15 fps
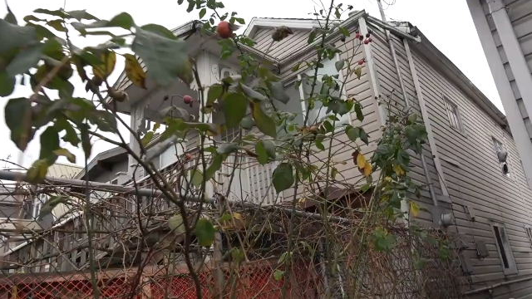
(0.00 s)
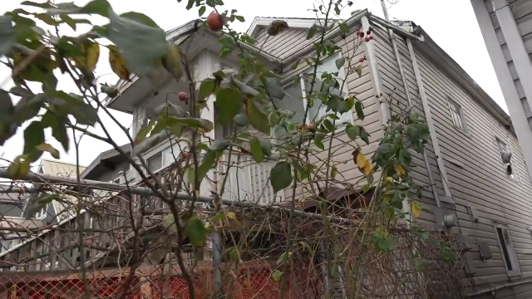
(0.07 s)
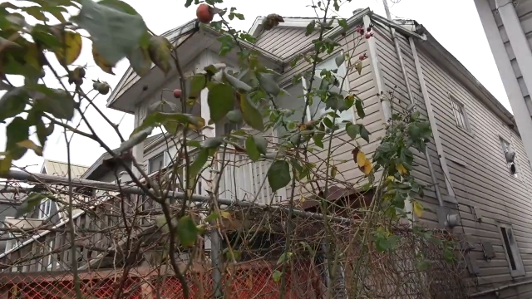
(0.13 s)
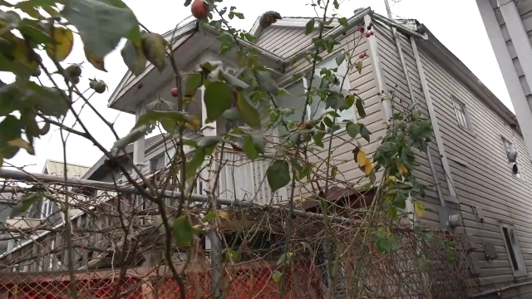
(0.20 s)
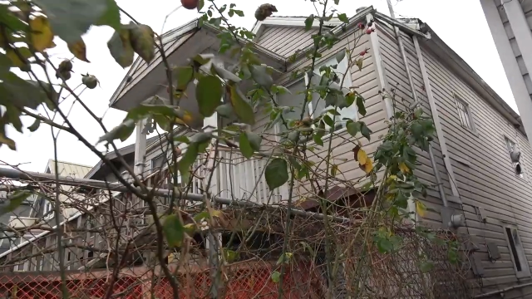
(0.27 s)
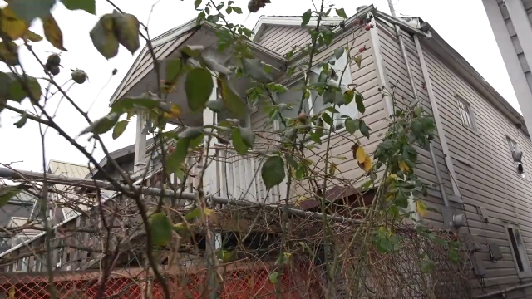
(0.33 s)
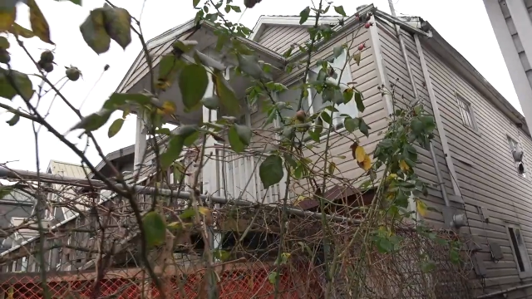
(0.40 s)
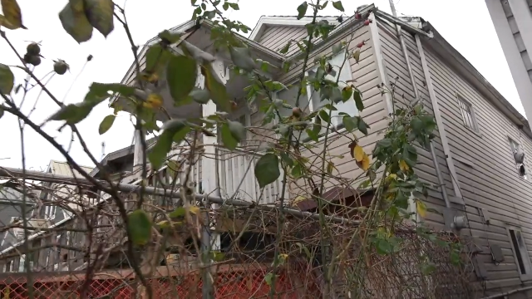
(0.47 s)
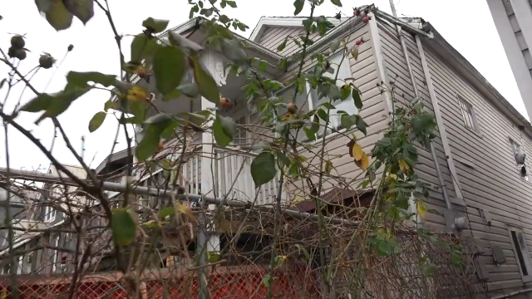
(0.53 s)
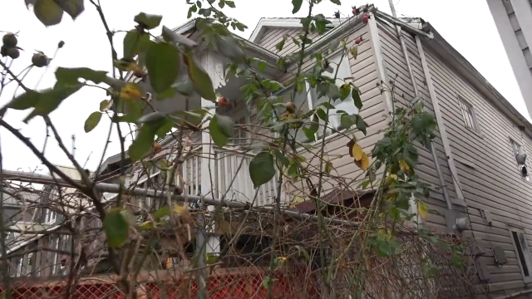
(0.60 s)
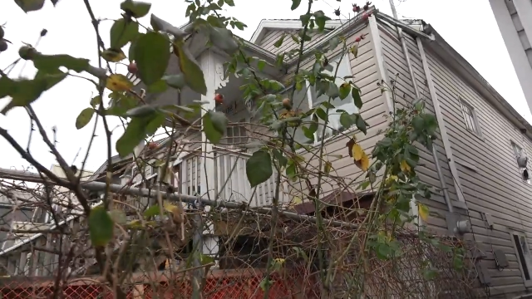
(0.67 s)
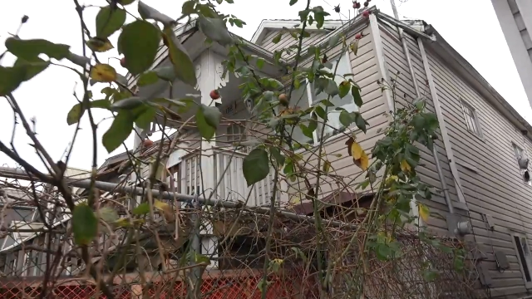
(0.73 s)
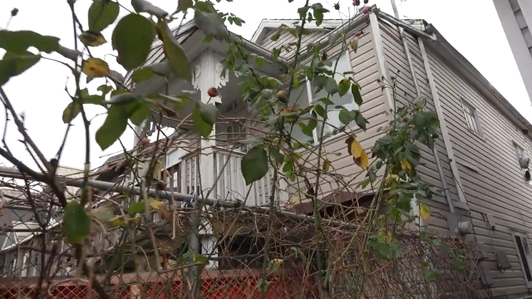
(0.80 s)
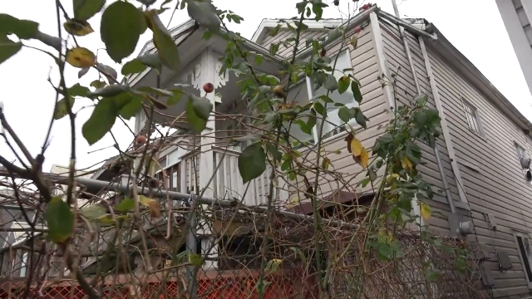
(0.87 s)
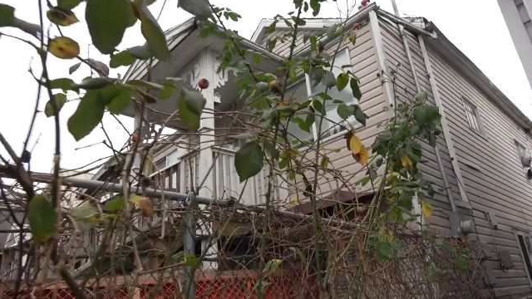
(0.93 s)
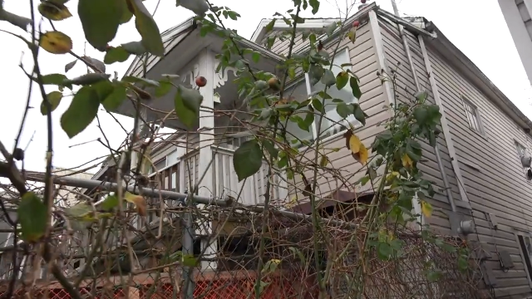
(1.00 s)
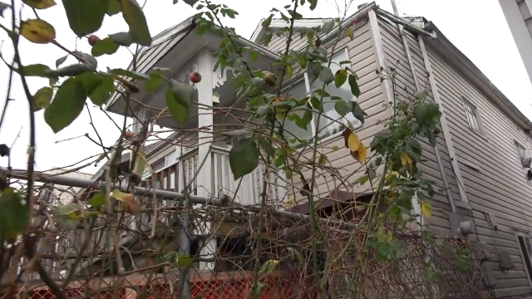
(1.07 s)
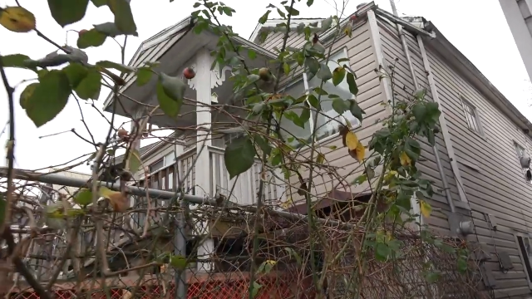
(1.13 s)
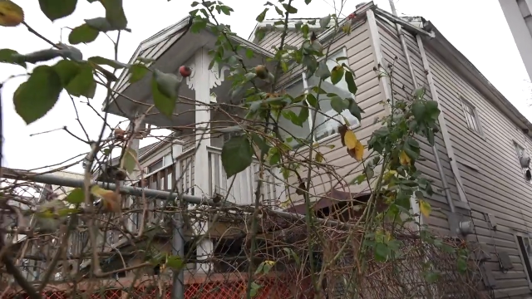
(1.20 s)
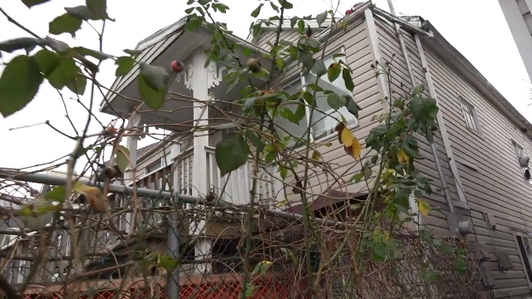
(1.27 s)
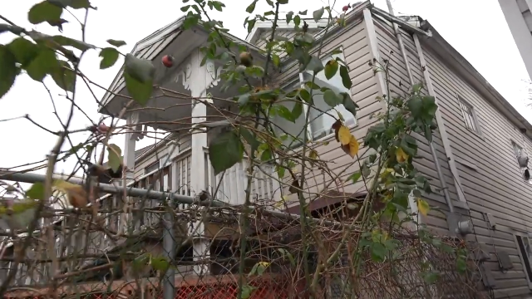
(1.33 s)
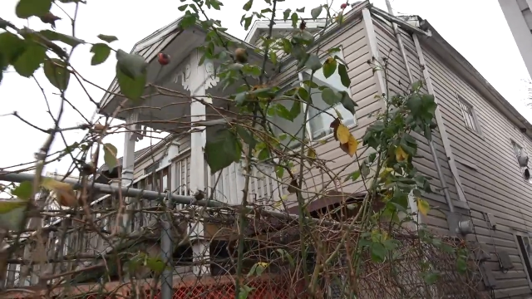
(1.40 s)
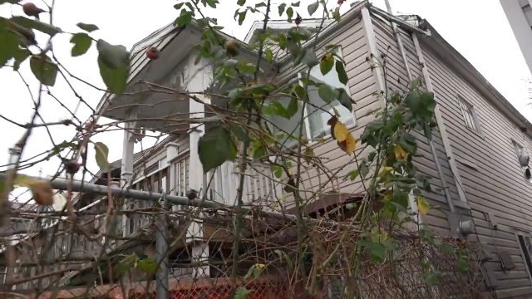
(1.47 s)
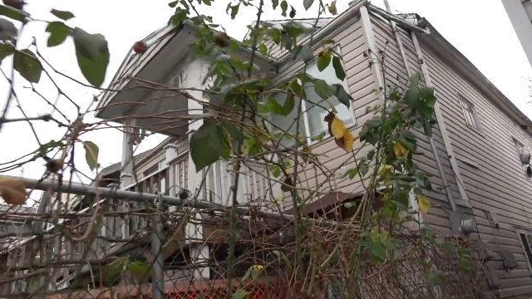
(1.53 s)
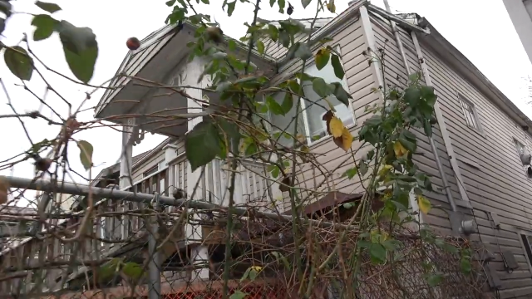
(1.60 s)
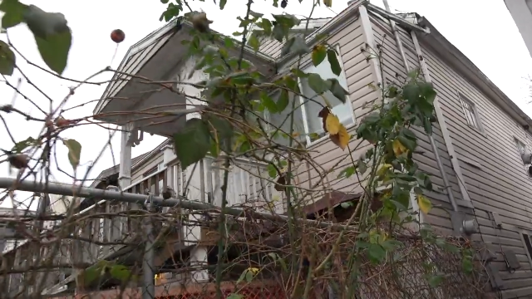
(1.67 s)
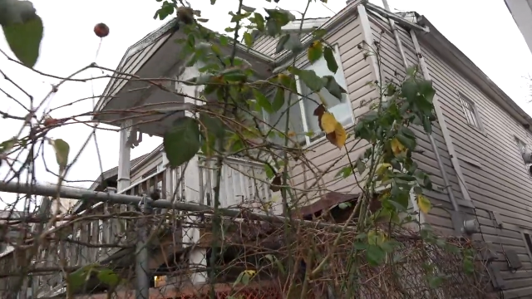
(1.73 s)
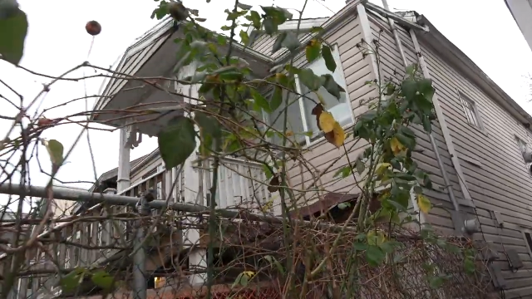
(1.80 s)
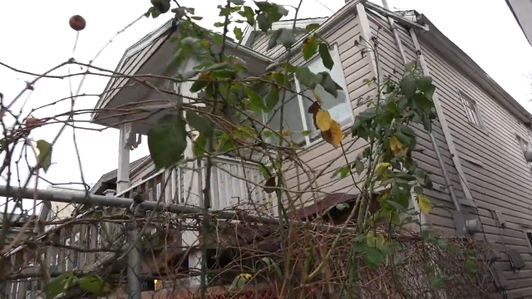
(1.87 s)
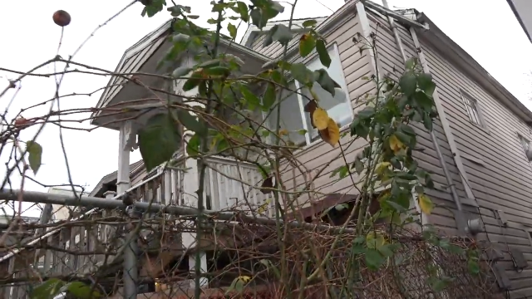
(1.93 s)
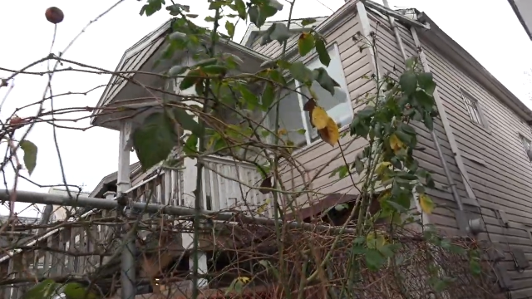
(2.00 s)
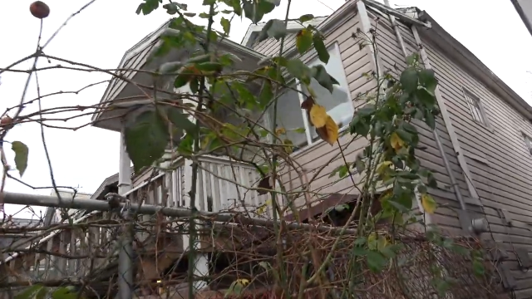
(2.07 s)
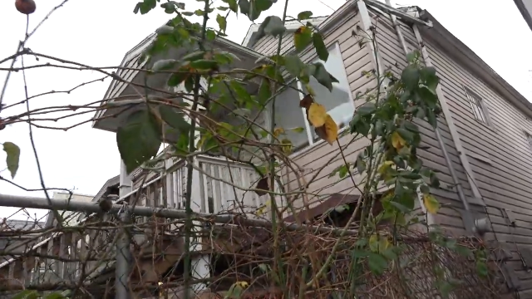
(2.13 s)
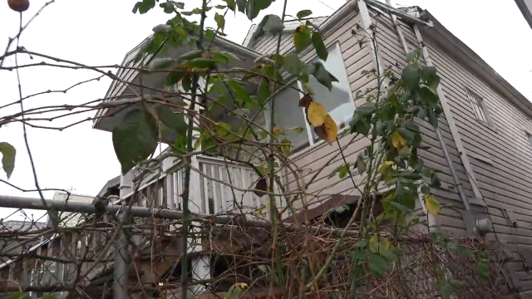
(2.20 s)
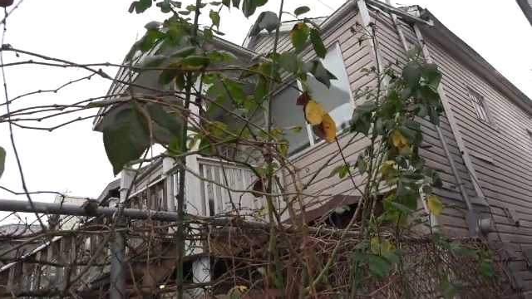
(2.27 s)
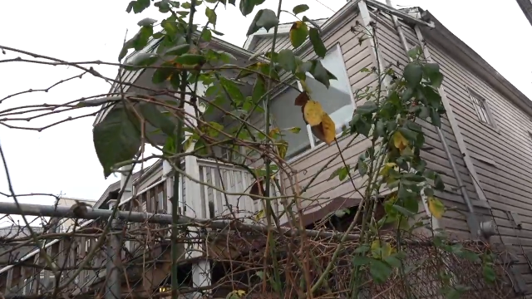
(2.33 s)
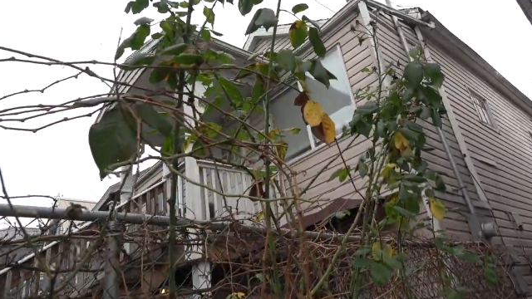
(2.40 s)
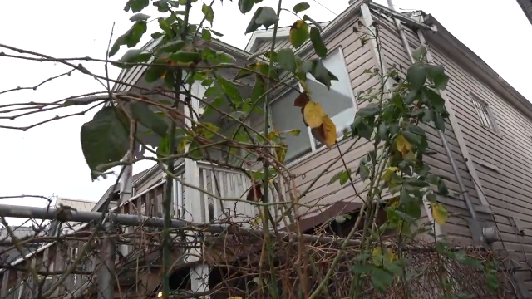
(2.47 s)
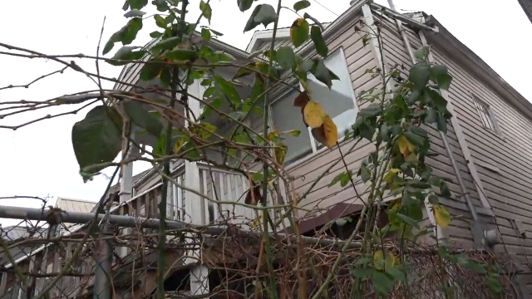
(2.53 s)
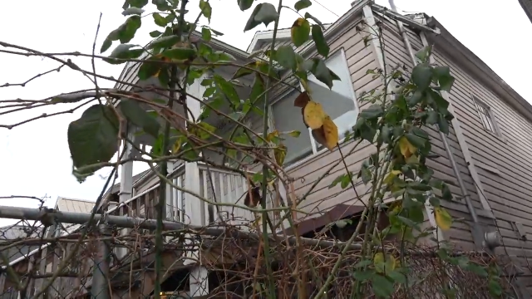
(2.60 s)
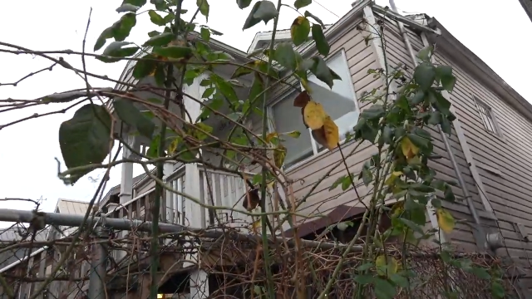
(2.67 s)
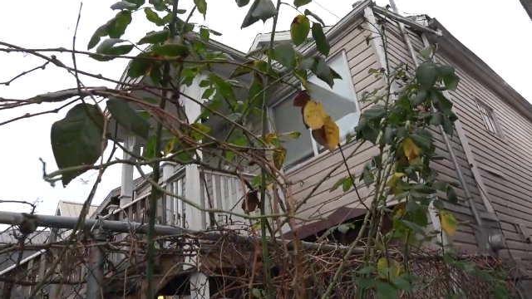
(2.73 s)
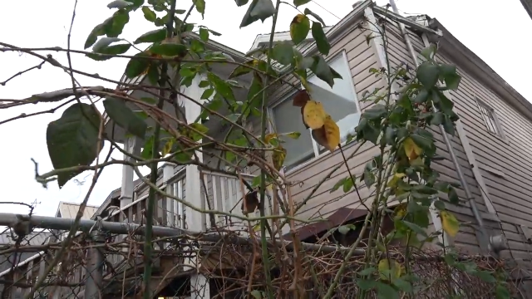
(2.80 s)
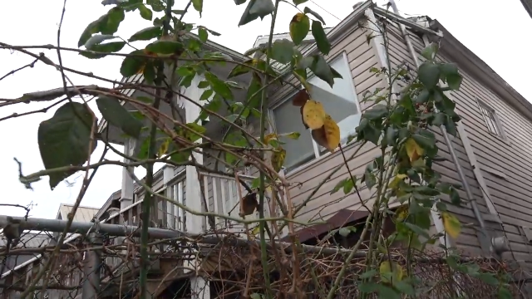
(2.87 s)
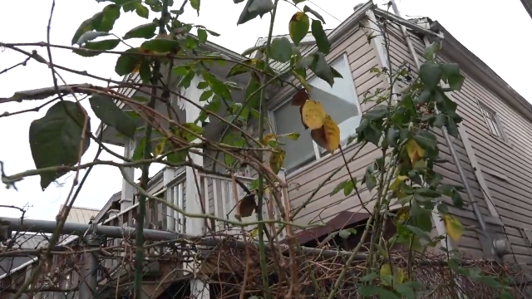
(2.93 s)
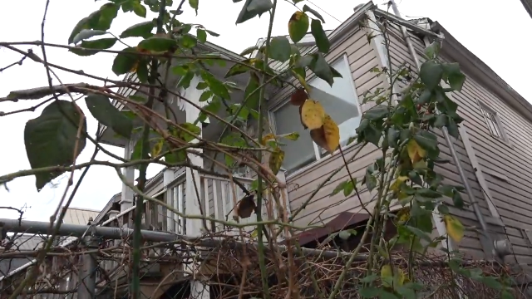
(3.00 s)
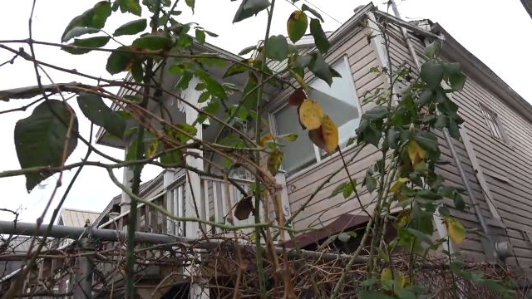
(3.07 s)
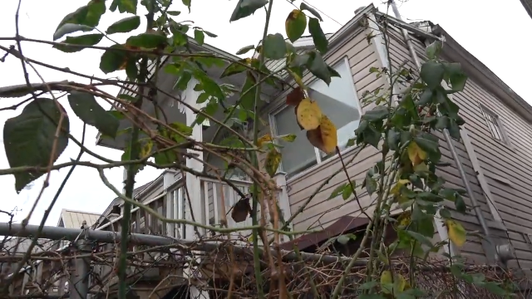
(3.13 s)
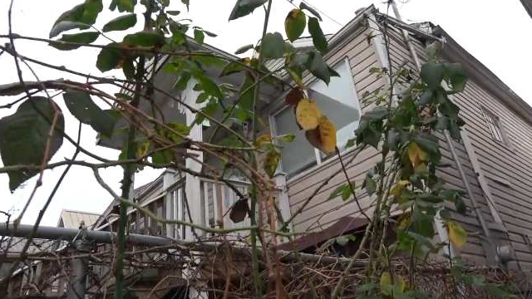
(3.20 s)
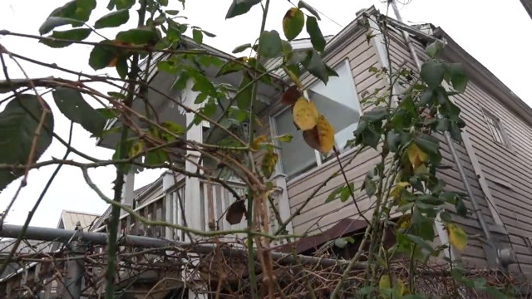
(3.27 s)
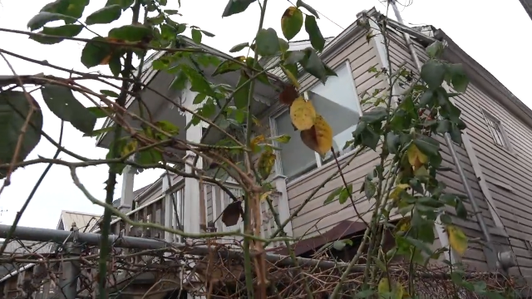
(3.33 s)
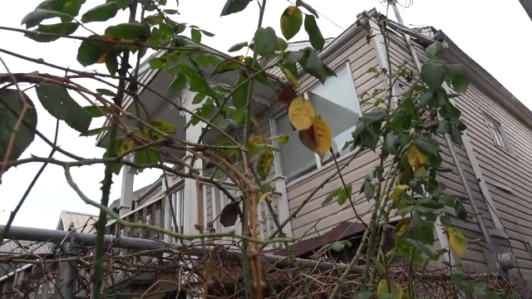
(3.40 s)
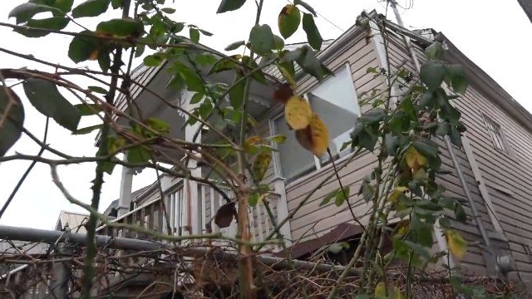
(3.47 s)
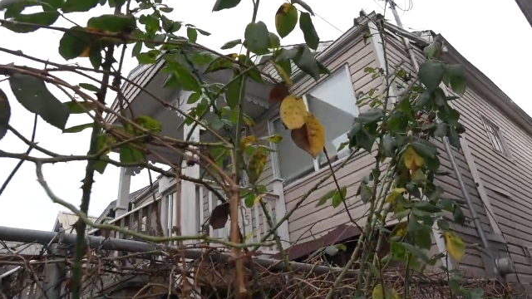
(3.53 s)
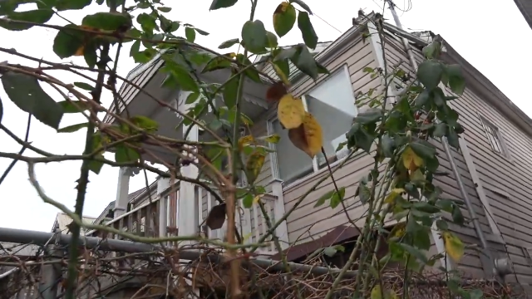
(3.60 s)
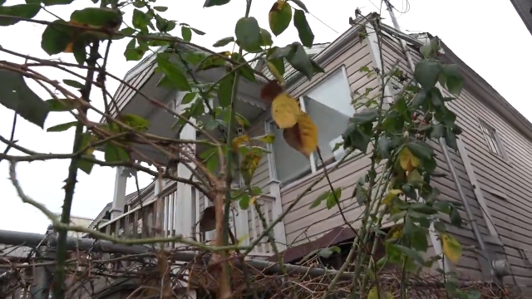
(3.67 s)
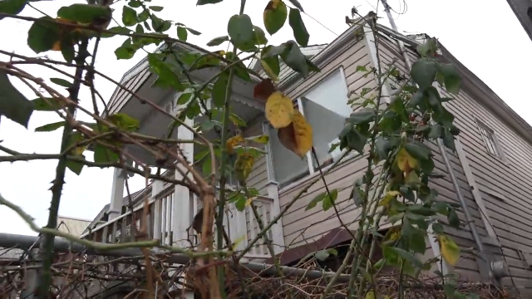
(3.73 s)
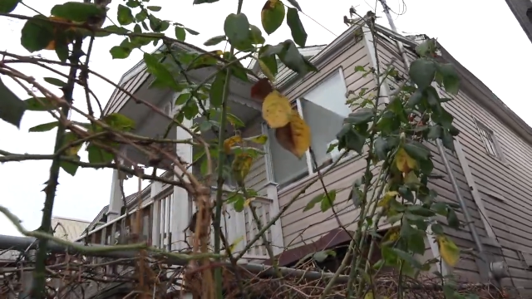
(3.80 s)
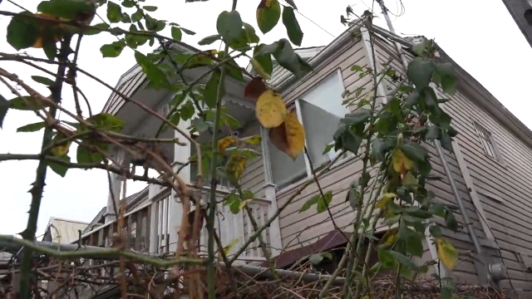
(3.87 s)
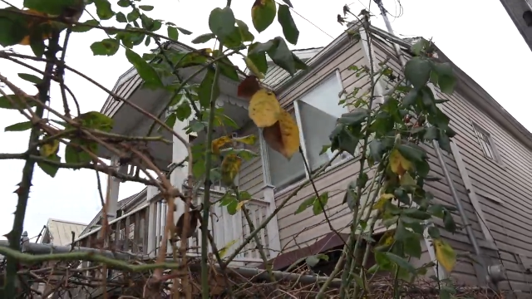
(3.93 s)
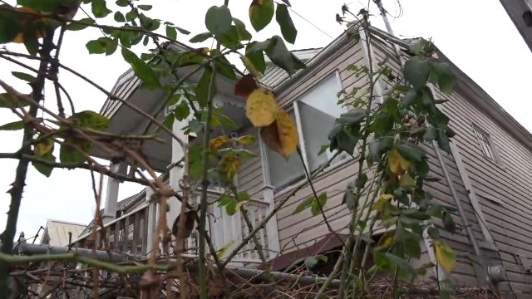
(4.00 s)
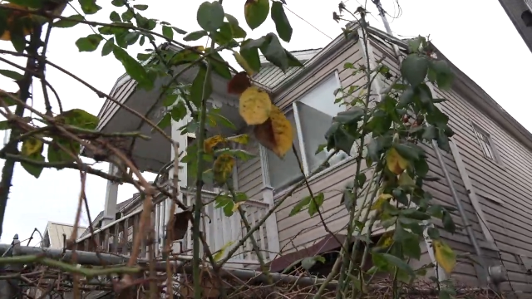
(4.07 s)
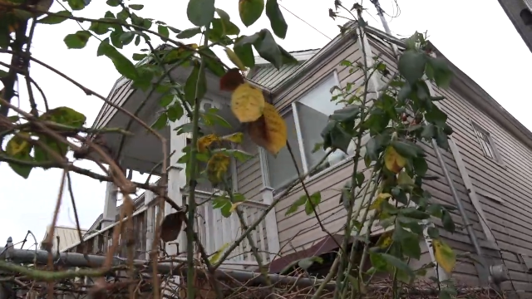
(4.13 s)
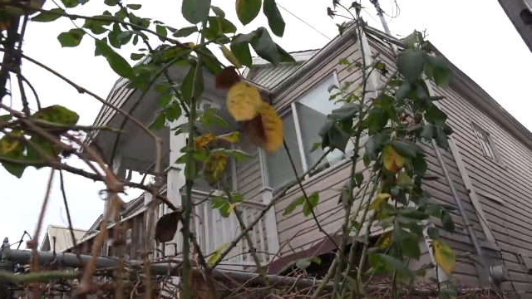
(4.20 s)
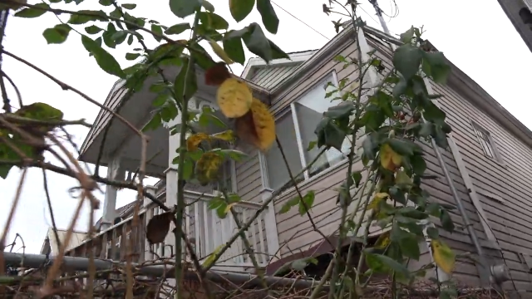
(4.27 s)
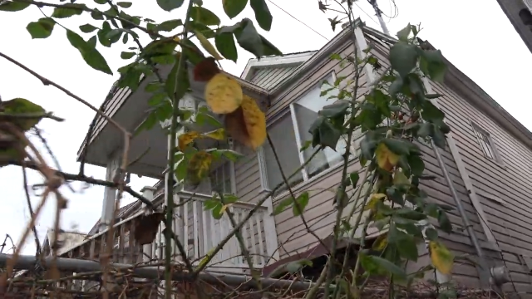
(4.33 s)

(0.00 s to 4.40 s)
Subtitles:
(no speaker visible)